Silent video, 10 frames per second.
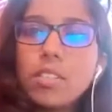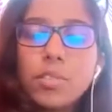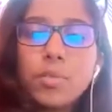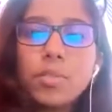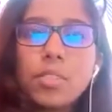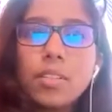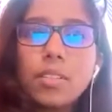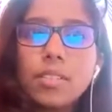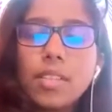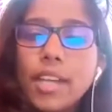use
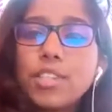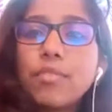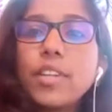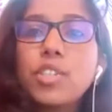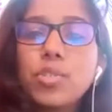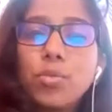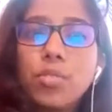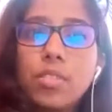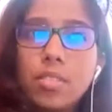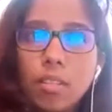scientific
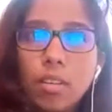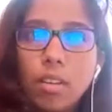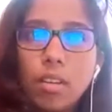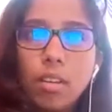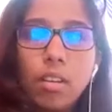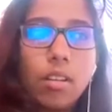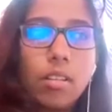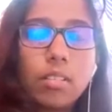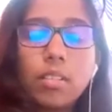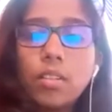tools
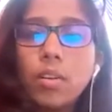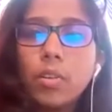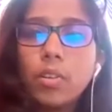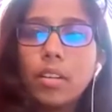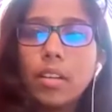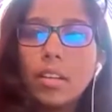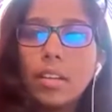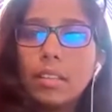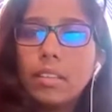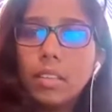called
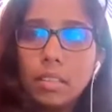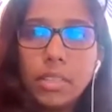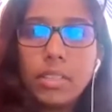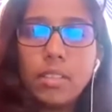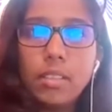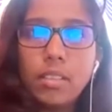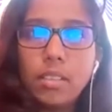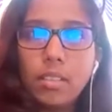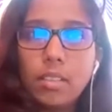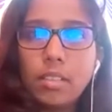thermal
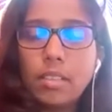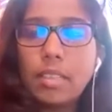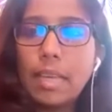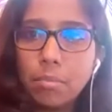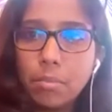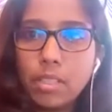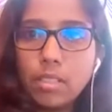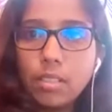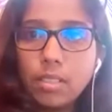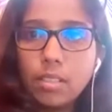
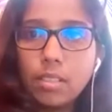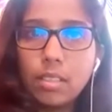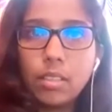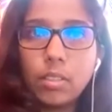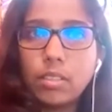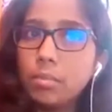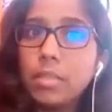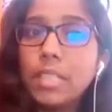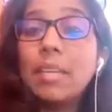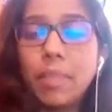camera, a
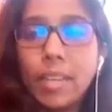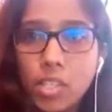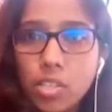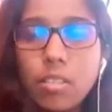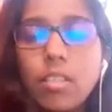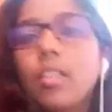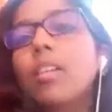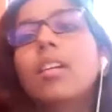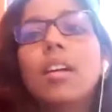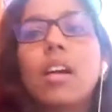thermal imager,
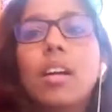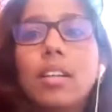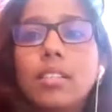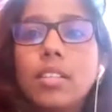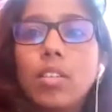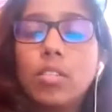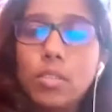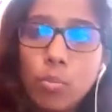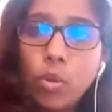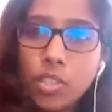and
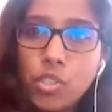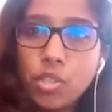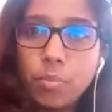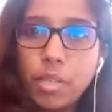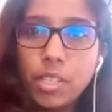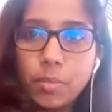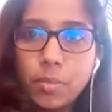also moisture meter.